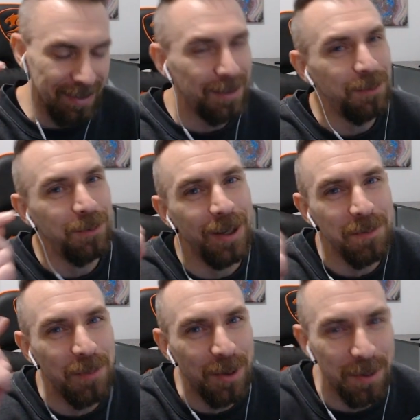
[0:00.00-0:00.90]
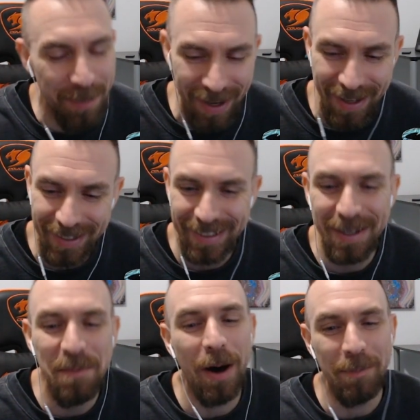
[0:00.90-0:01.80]
one more. Bi
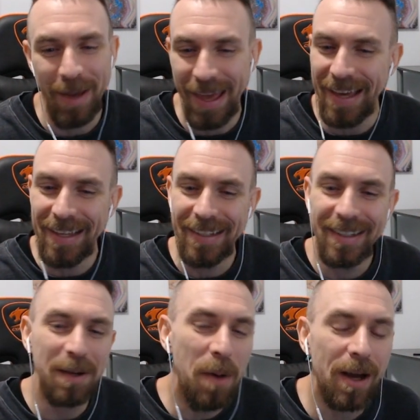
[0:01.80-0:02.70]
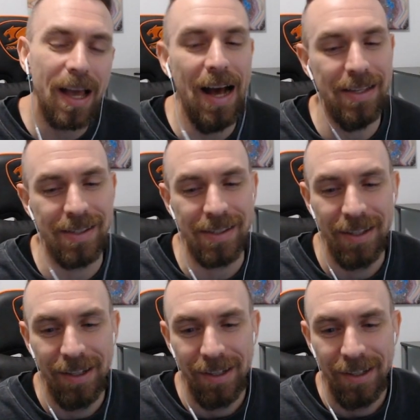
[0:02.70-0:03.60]
Come on, man. Come on, guys.
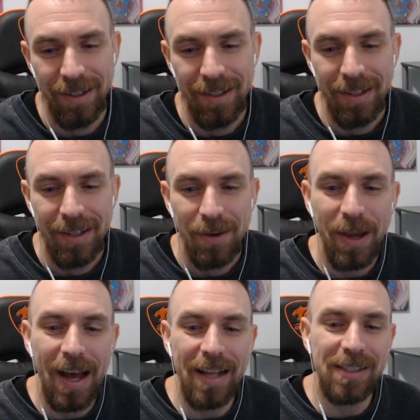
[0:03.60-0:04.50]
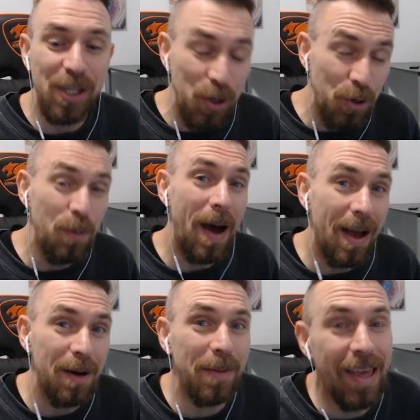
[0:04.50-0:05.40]
We got two
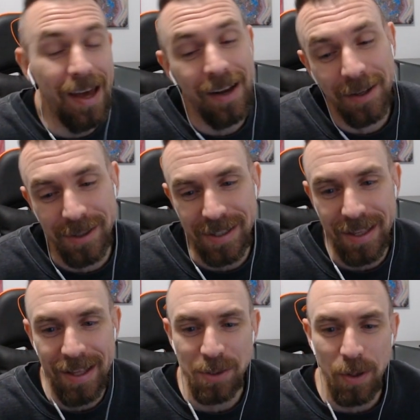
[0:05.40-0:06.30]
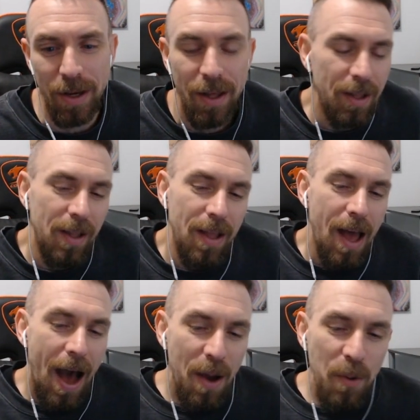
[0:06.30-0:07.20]
biomechanicals in this one.
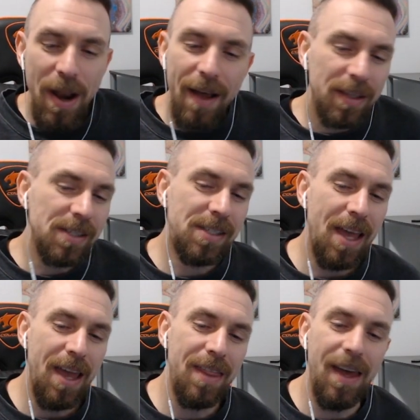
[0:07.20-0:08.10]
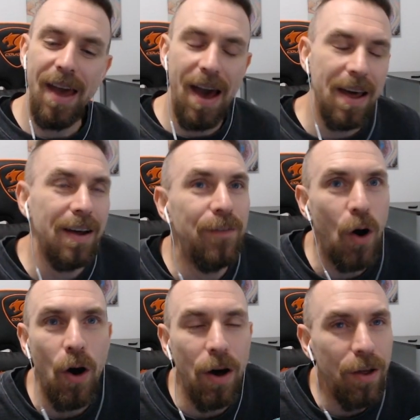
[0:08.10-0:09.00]
I would have to say that out of
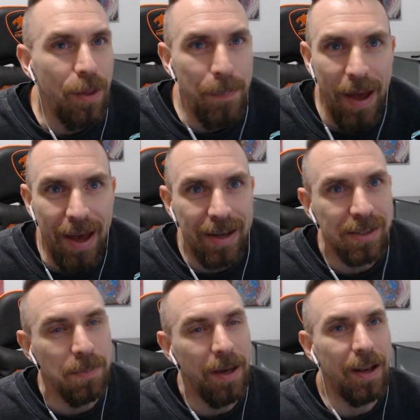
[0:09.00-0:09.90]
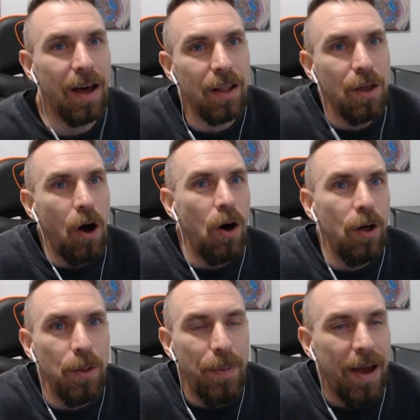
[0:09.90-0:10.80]
all the packs, man, out of the,
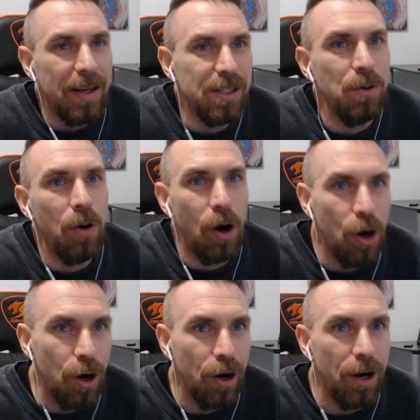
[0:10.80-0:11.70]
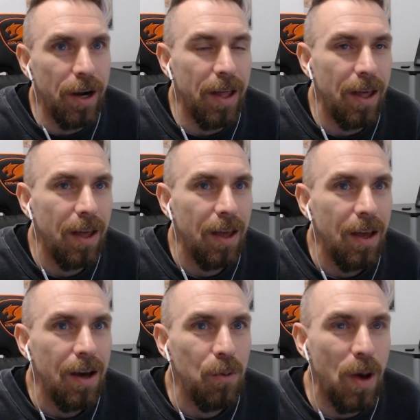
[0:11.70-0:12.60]
all the packs you earn,
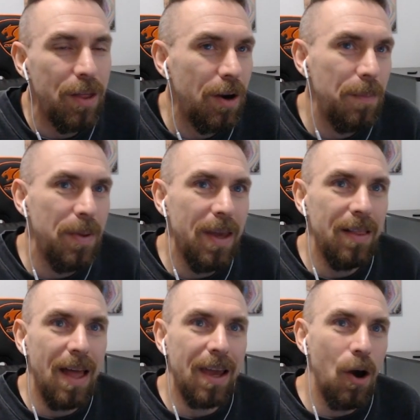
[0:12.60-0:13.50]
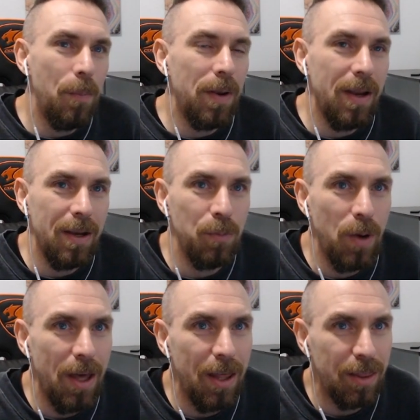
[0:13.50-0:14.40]
whether it be like opening
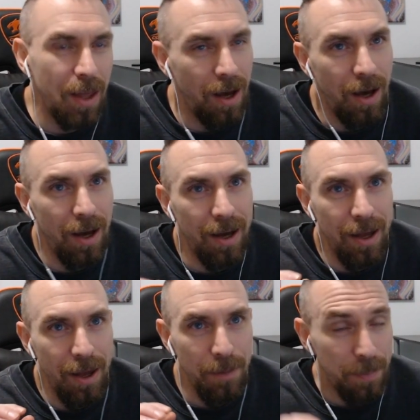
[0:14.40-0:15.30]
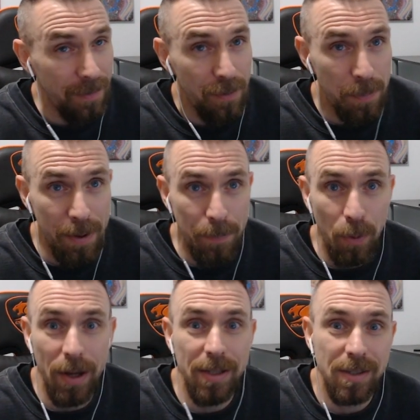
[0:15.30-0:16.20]
with uh, PvP
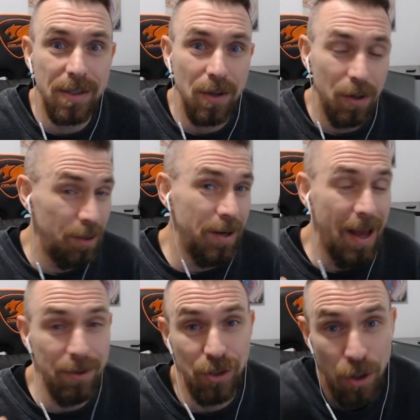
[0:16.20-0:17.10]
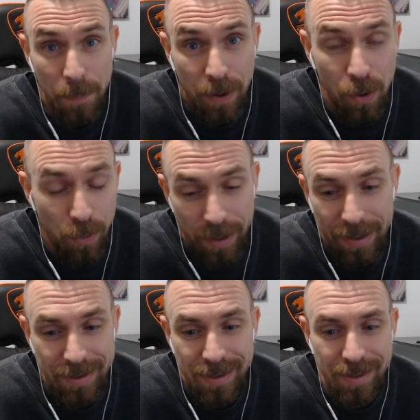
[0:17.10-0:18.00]
points or now super
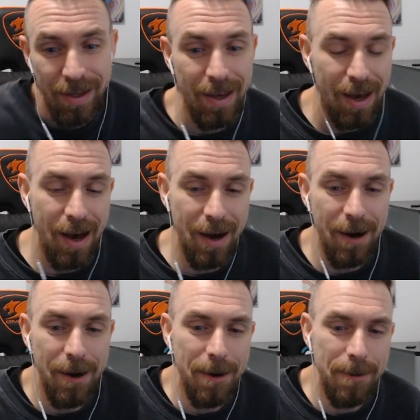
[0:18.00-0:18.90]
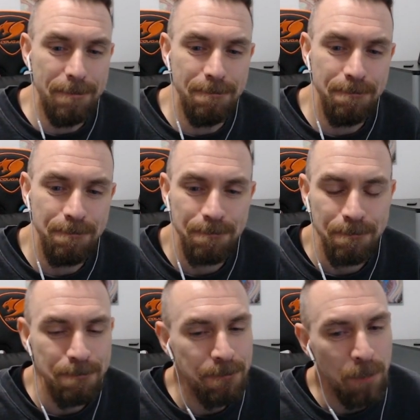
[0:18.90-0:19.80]
coins, um,
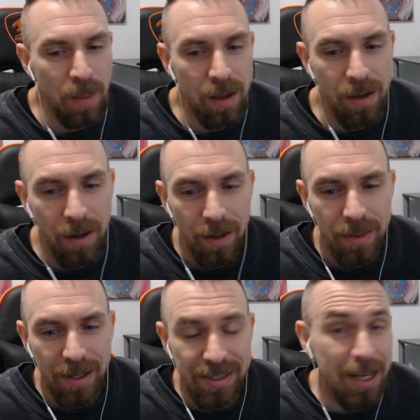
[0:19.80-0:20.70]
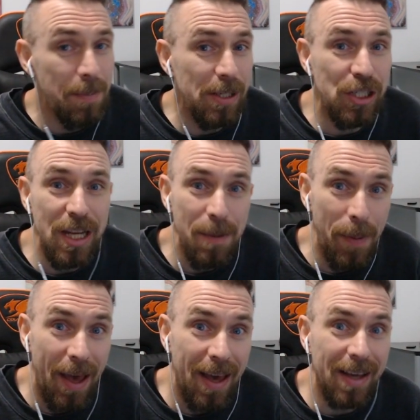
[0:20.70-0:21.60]
the TBG
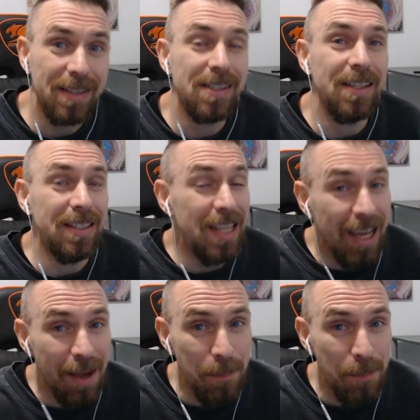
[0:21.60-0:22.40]
packs, the ticket